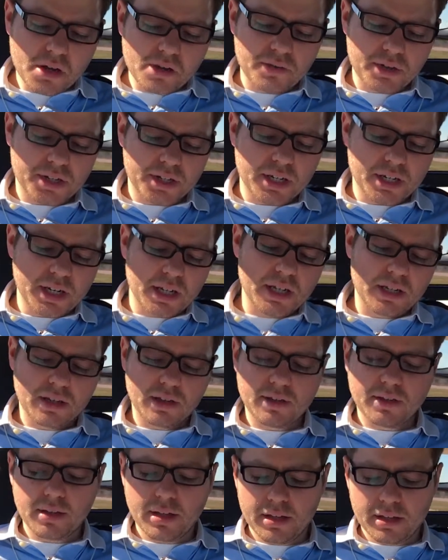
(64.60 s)
the DD,
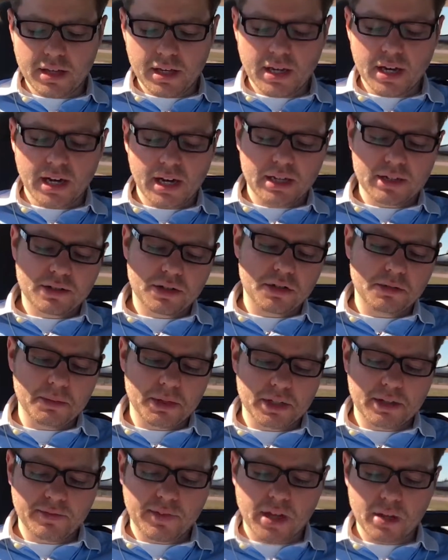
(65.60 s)
the, the uh, excuse
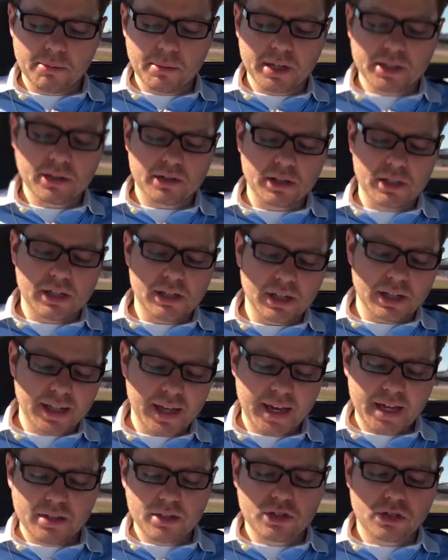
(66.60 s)
me, developmentally
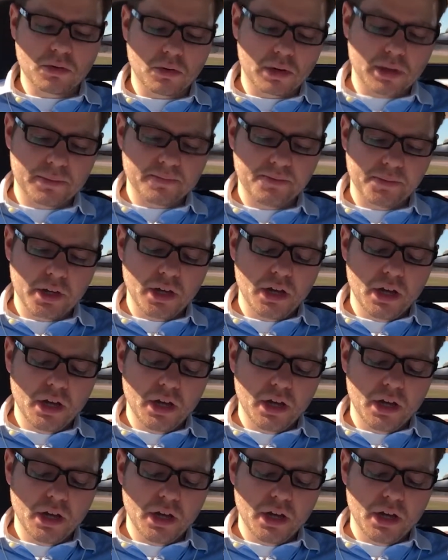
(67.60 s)
delayed disorder.